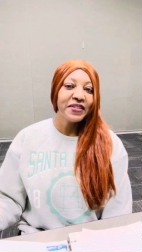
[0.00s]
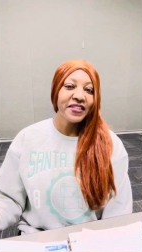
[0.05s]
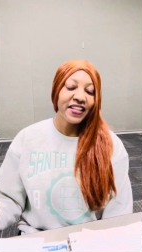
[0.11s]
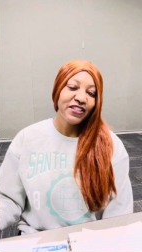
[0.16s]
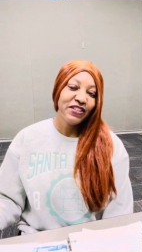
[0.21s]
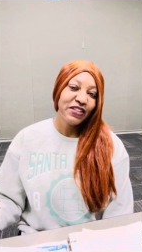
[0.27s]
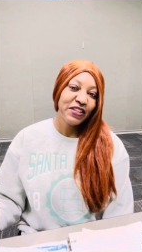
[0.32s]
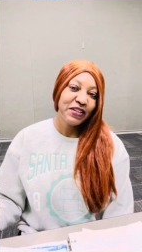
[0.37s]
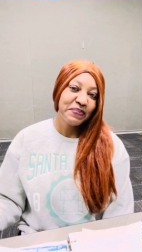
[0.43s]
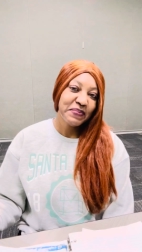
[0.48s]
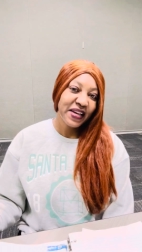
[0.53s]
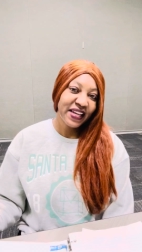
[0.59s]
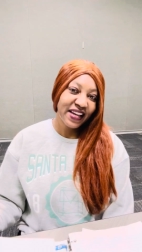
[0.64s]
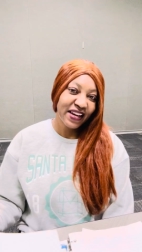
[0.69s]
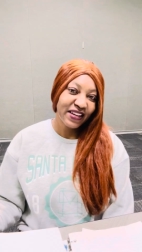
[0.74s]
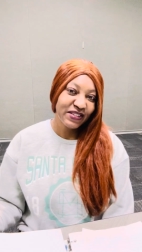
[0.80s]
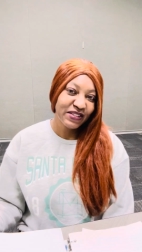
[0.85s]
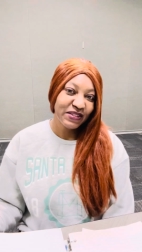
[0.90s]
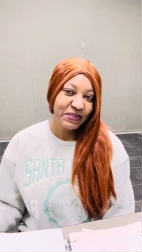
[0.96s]
that you can make
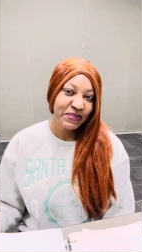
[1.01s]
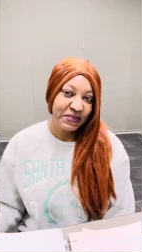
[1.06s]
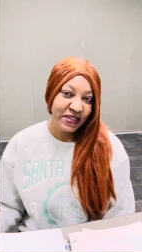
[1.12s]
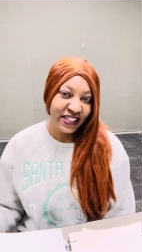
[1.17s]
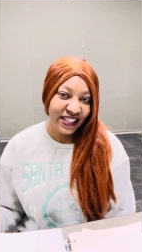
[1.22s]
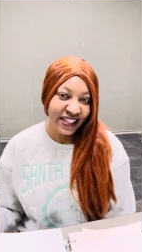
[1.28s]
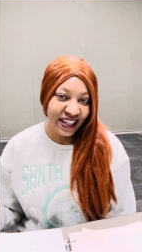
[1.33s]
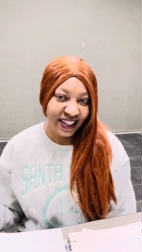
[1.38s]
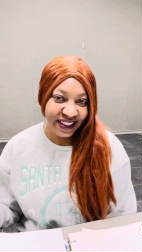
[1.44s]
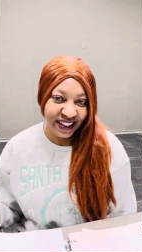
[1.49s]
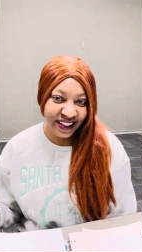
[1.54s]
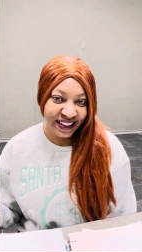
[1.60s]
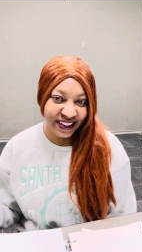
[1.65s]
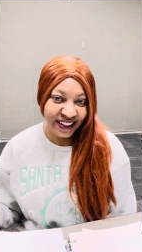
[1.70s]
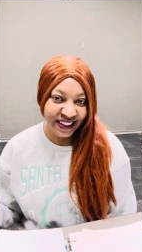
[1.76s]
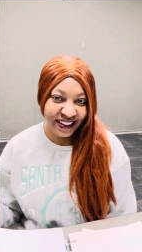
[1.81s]
extra money at that